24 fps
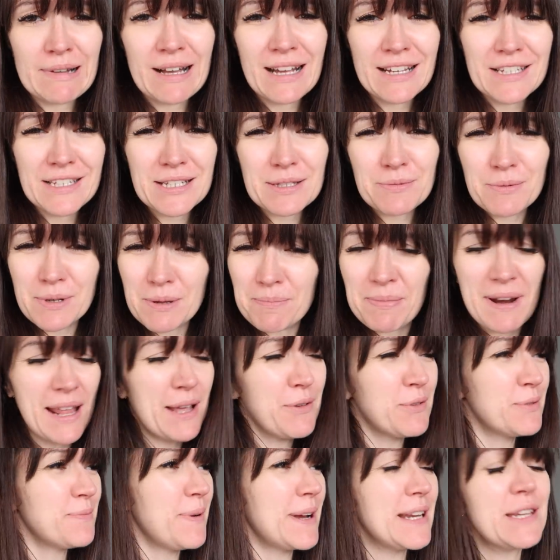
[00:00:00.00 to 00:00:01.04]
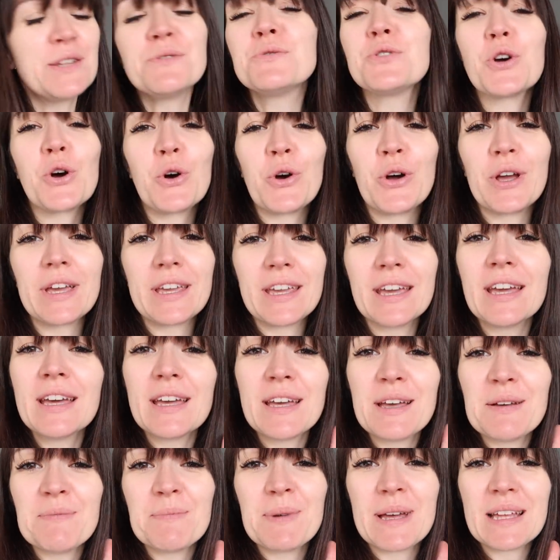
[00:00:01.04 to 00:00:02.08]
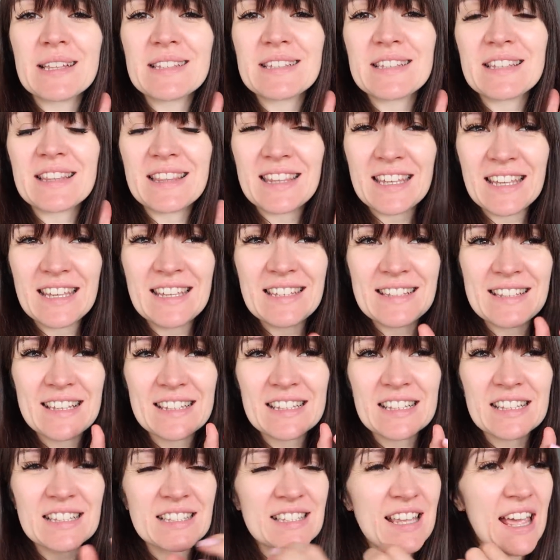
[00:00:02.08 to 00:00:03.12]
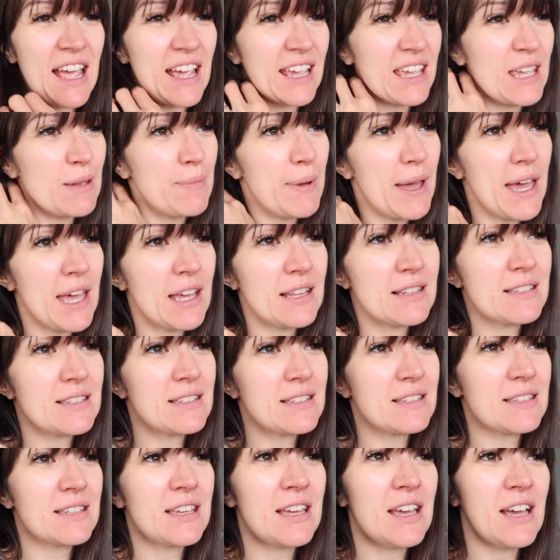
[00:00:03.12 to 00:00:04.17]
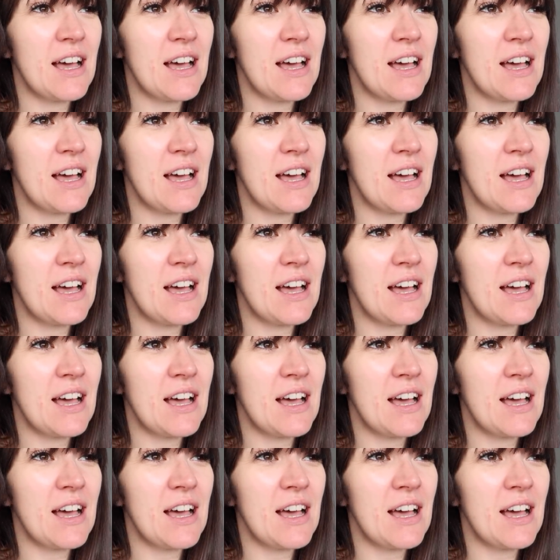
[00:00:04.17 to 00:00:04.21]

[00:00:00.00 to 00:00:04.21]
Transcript: I just want to play with my new toy, but these little techie bits